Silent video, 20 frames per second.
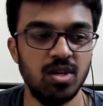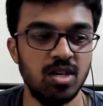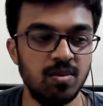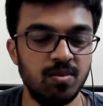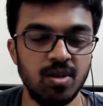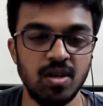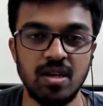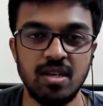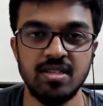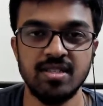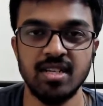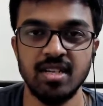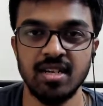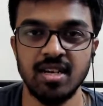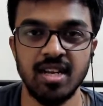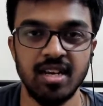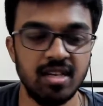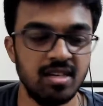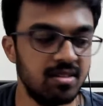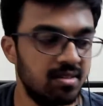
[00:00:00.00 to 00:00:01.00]
bottles and
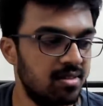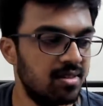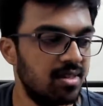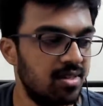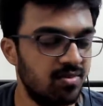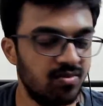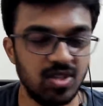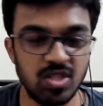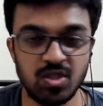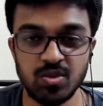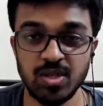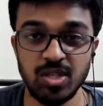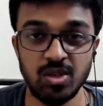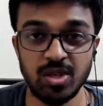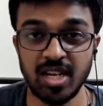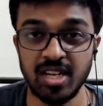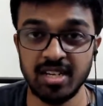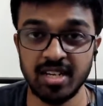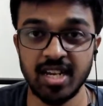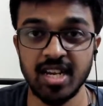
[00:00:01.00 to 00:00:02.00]
like which one you
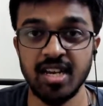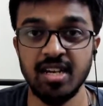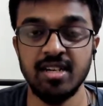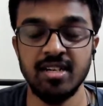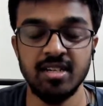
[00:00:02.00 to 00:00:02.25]
can get.